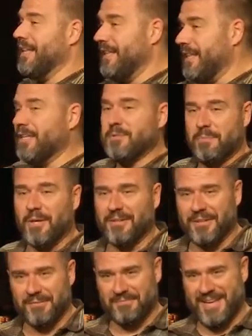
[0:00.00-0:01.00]
this
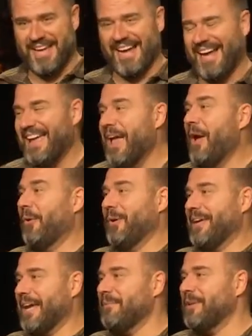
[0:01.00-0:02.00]
building,
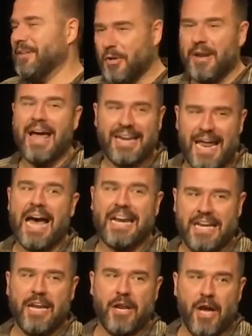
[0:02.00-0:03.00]
you're not
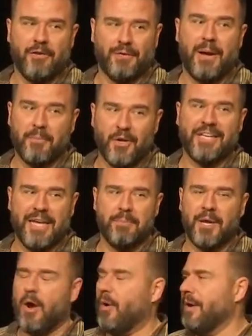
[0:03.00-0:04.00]
nodding enough. I'm going to
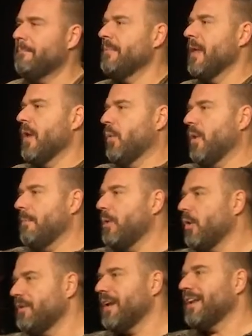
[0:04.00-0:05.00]
keep going. We
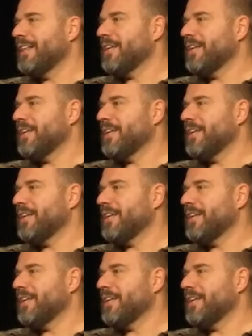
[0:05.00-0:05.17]
moved into